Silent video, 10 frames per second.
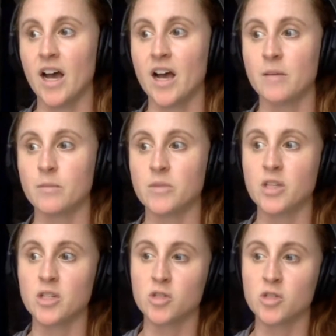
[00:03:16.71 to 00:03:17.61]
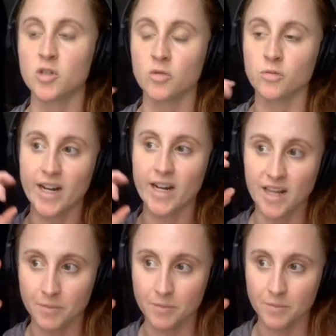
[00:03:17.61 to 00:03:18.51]
The direct
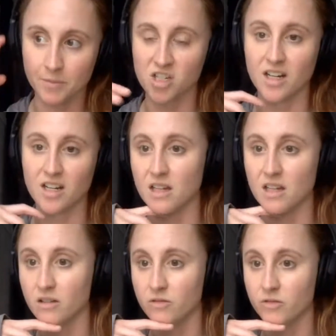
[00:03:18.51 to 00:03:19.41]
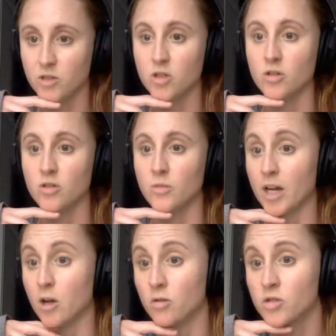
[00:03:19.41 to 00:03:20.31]
application I can think of to
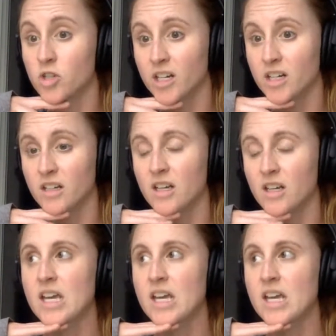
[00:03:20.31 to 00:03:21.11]
my own training